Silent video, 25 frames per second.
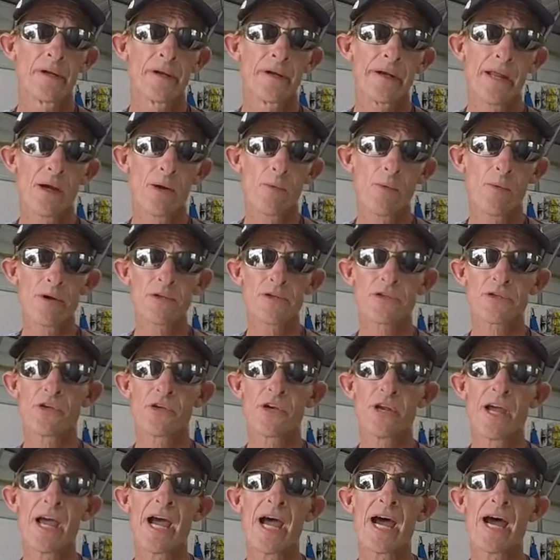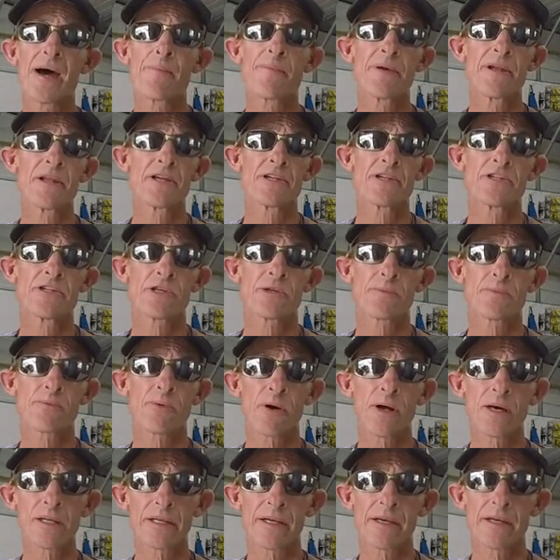Now what's going to happen is you're
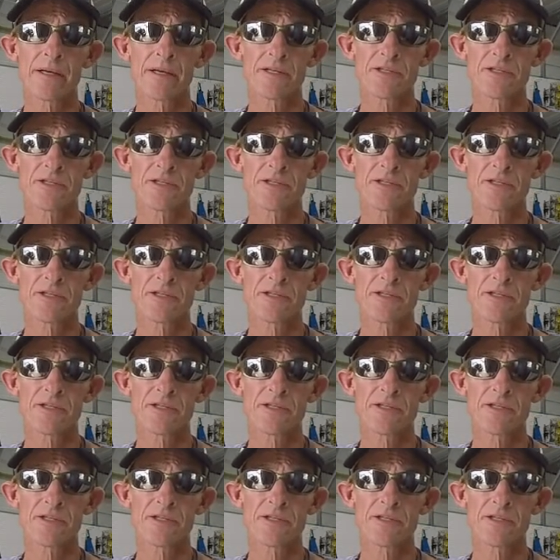probably going to